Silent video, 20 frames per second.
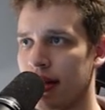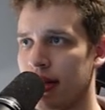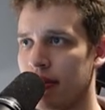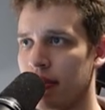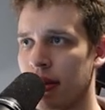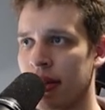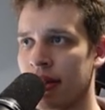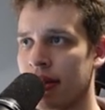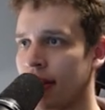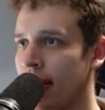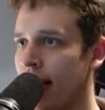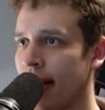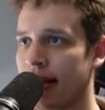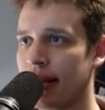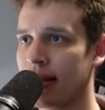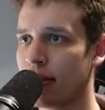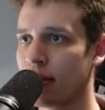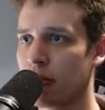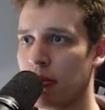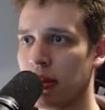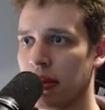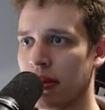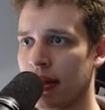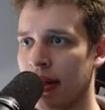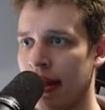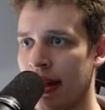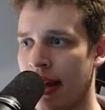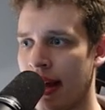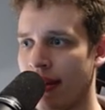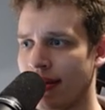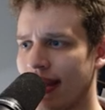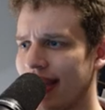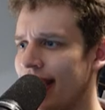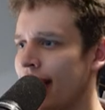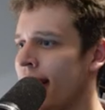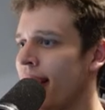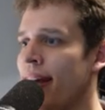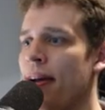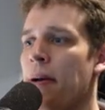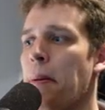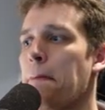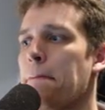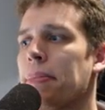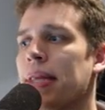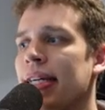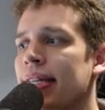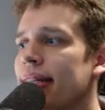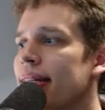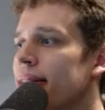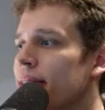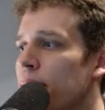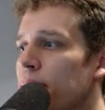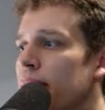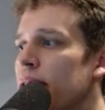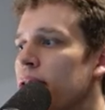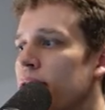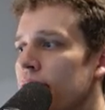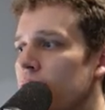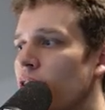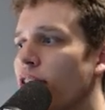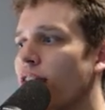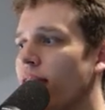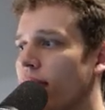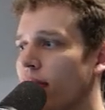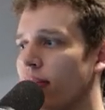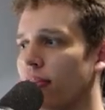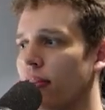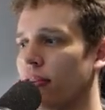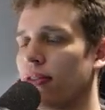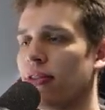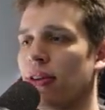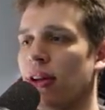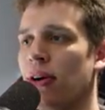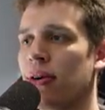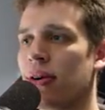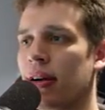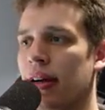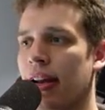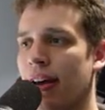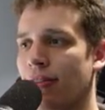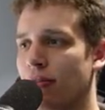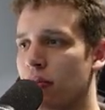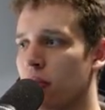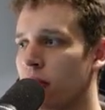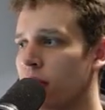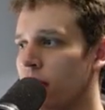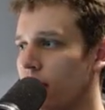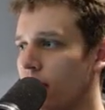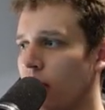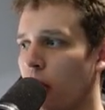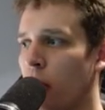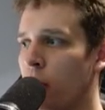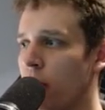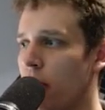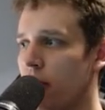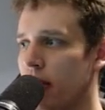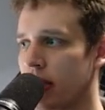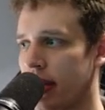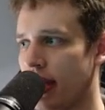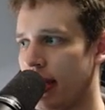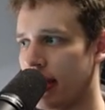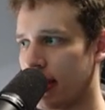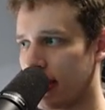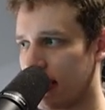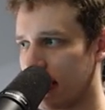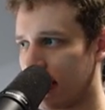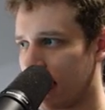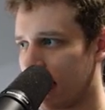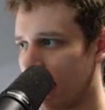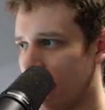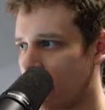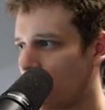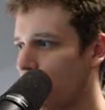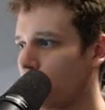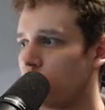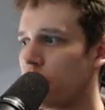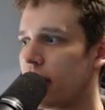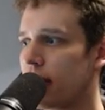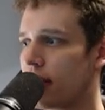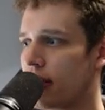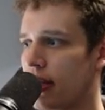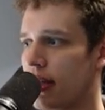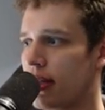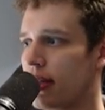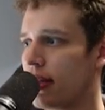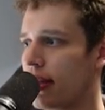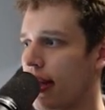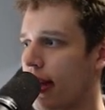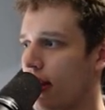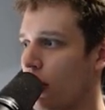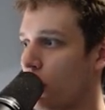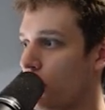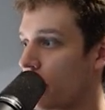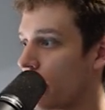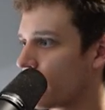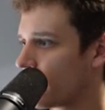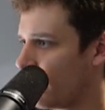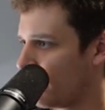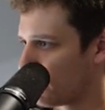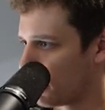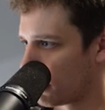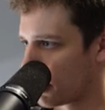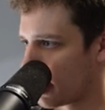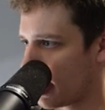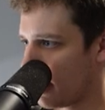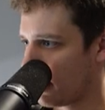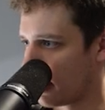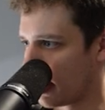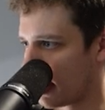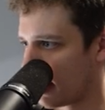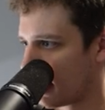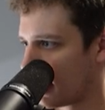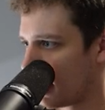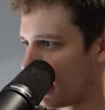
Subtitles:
But instead, he just built it now. This is the beauty of lower level optimization. It's just because it isn't there. Oh, we actually have some scouting.